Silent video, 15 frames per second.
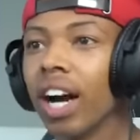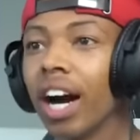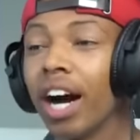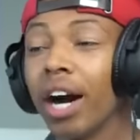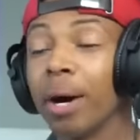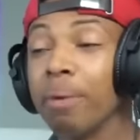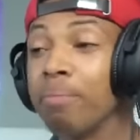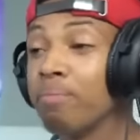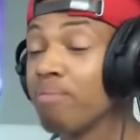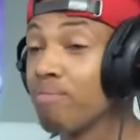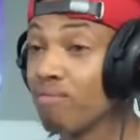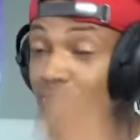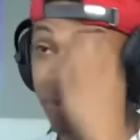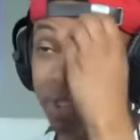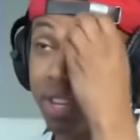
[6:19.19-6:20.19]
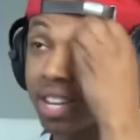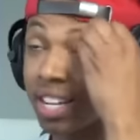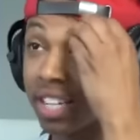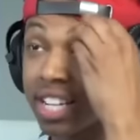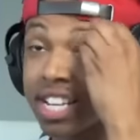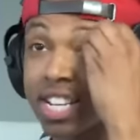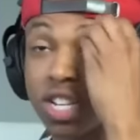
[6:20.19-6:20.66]
Um,
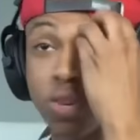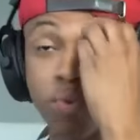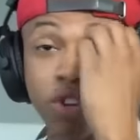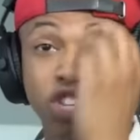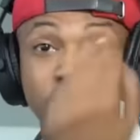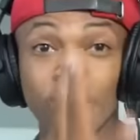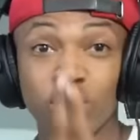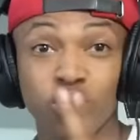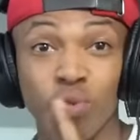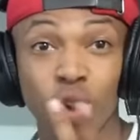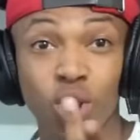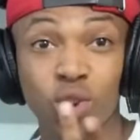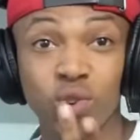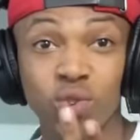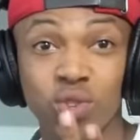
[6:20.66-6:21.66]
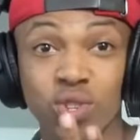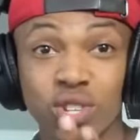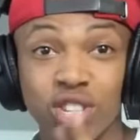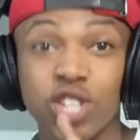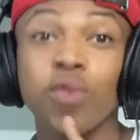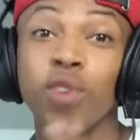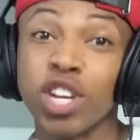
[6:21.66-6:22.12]
should we switch
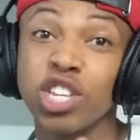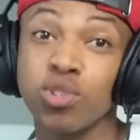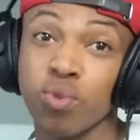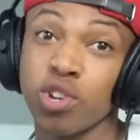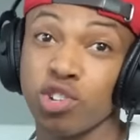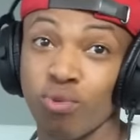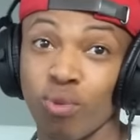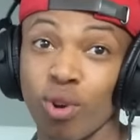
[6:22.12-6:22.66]
roles? Should we switch